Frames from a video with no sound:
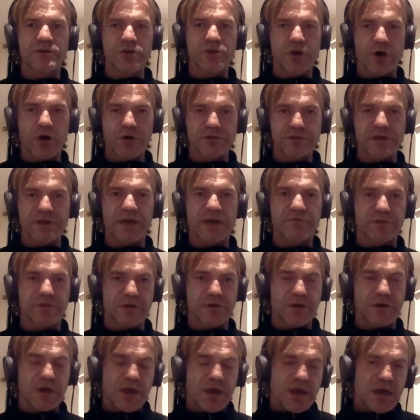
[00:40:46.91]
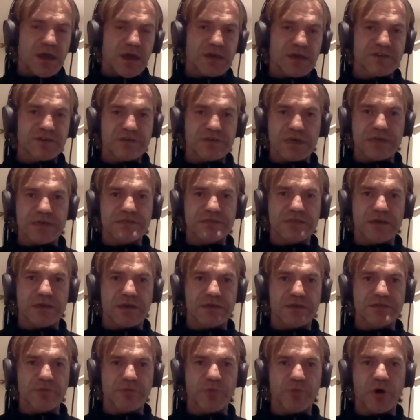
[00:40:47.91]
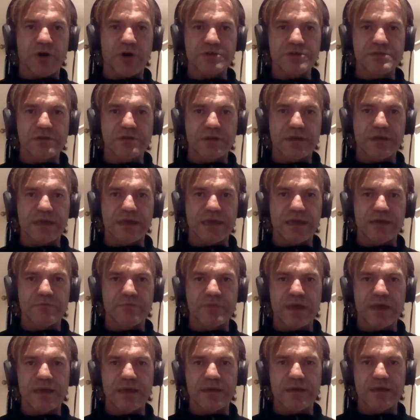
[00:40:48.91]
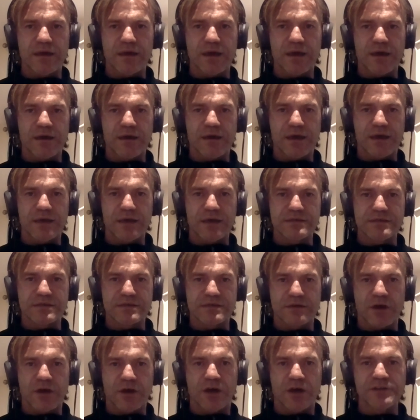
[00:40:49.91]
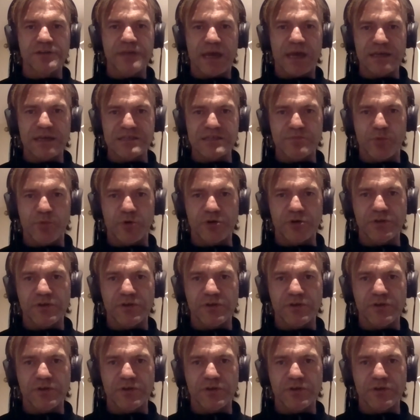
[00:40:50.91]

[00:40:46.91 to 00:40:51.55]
You're definitely it's it's a, it's a parcel of the game. Like uh, it's contact sport.